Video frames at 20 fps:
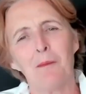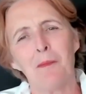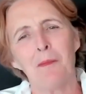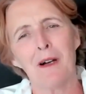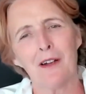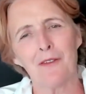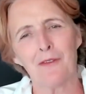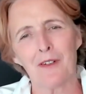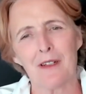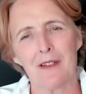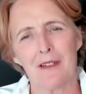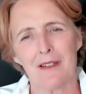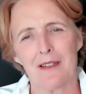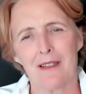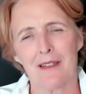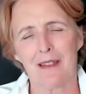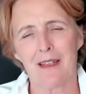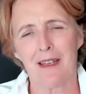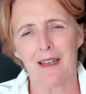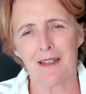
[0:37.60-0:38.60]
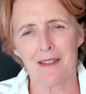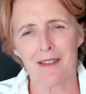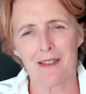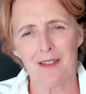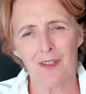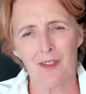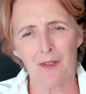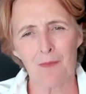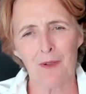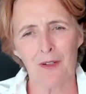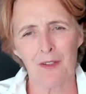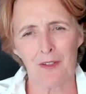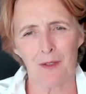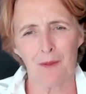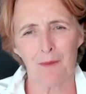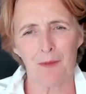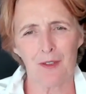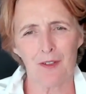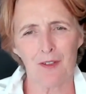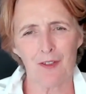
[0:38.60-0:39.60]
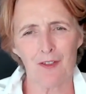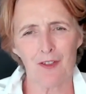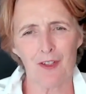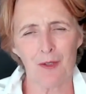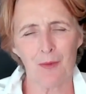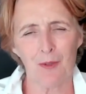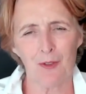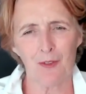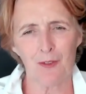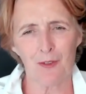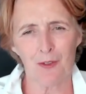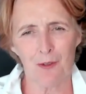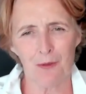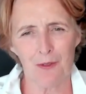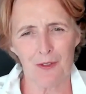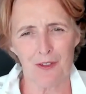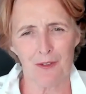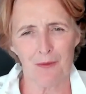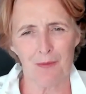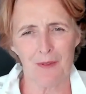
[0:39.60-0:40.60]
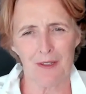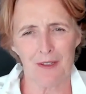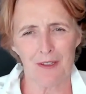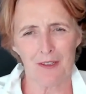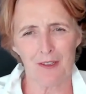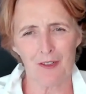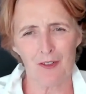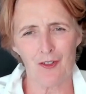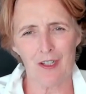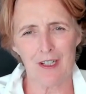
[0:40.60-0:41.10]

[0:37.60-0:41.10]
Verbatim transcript: Well, Marva is Cassian's mother, but she wasn't always his mother.